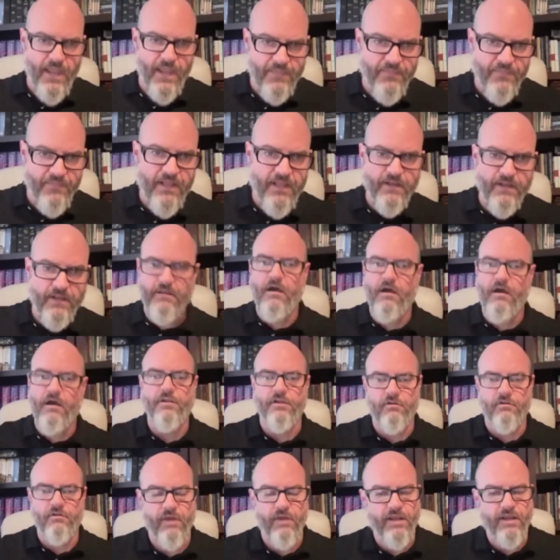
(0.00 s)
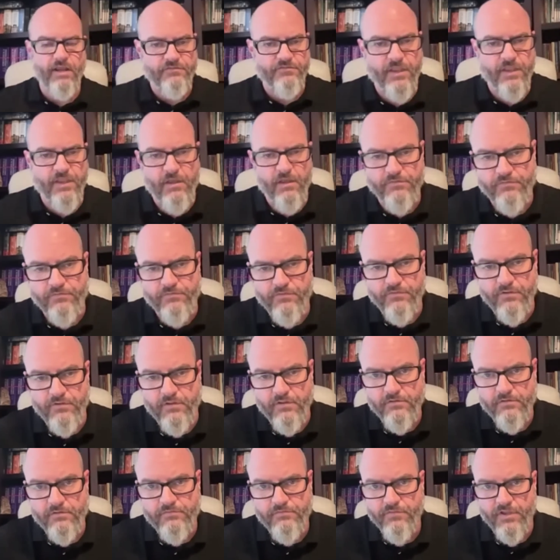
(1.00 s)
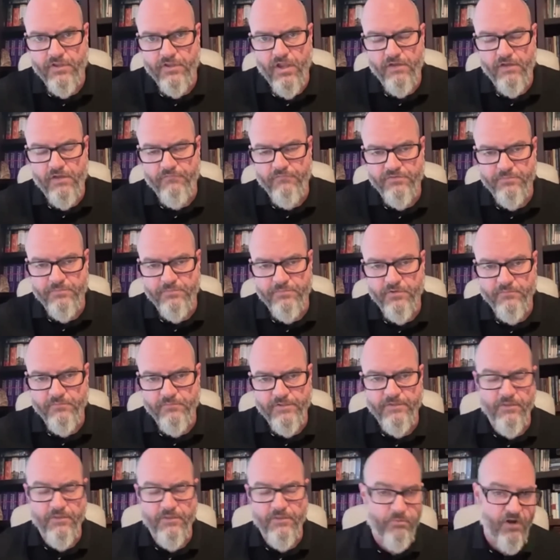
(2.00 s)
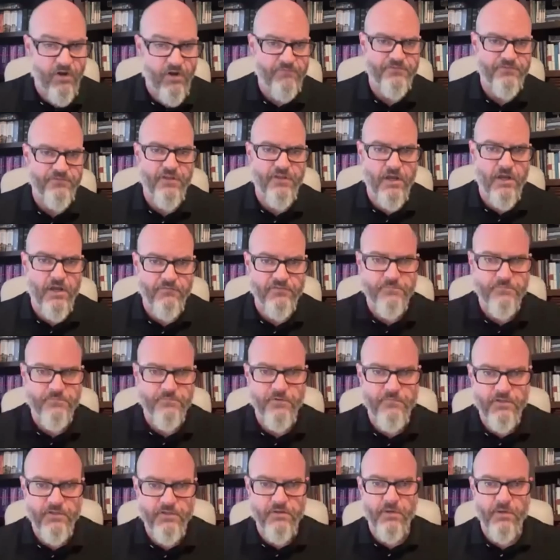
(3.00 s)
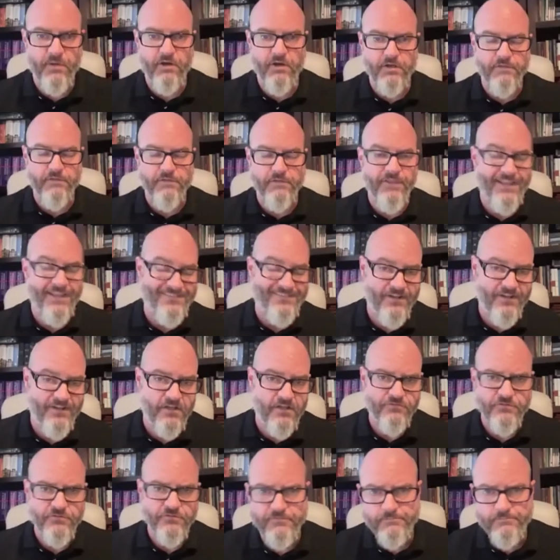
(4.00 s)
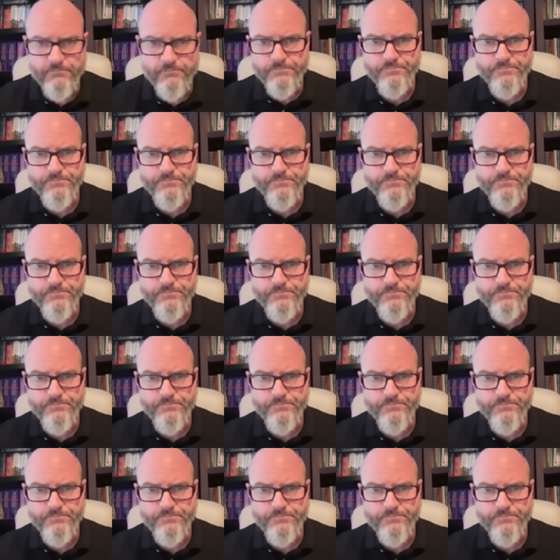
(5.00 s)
and then on a grander scale through the through the conference movement and the prophecy conference movement in America in the 1800s.